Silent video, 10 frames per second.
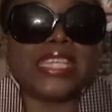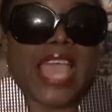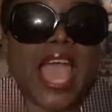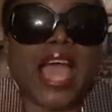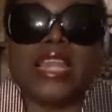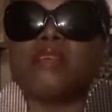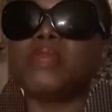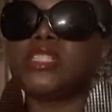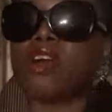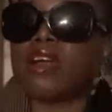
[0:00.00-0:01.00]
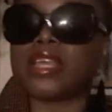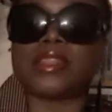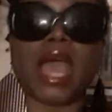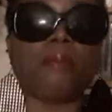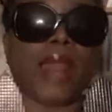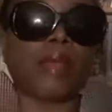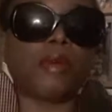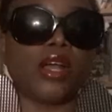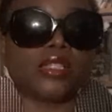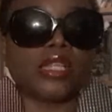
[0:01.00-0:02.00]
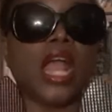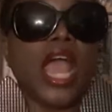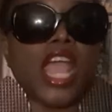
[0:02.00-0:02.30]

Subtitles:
yeah, let me target that black person.